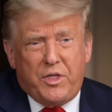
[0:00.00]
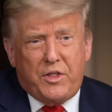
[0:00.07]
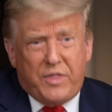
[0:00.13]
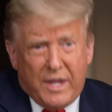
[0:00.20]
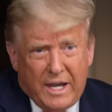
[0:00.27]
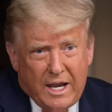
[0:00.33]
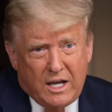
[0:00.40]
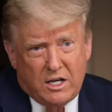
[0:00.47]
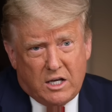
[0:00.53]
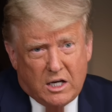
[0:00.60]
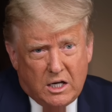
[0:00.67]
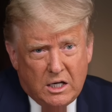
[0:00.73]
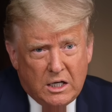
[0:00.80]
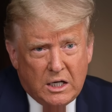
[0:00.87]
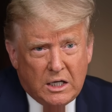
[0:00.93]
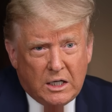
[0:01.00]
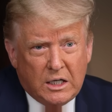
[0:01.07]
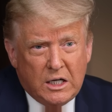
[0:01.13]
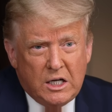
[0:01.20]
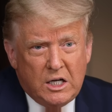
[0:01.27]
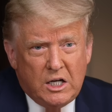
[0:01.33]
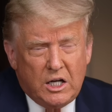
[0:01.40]
that they end it.
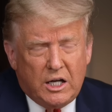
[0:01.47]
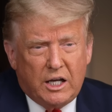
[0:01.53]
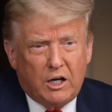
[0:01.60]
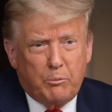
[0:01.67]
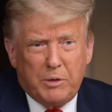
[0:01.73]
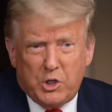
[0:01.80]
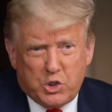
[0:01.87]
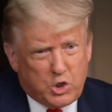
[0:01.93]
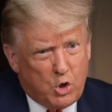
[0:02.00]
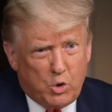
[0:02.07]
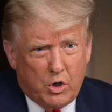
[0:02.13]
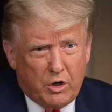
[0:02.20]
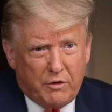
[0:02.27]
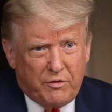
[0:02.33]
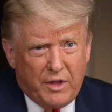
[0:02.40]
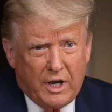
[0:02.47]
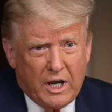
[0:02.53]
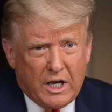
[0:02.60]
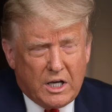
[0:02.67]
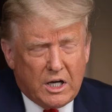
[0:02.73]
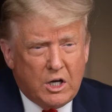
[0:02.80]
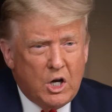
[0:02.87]
It'll be so good if they and
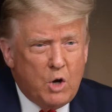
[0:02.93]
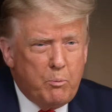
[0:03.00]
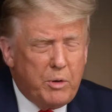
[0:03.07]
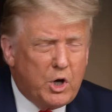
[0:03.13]
if it. they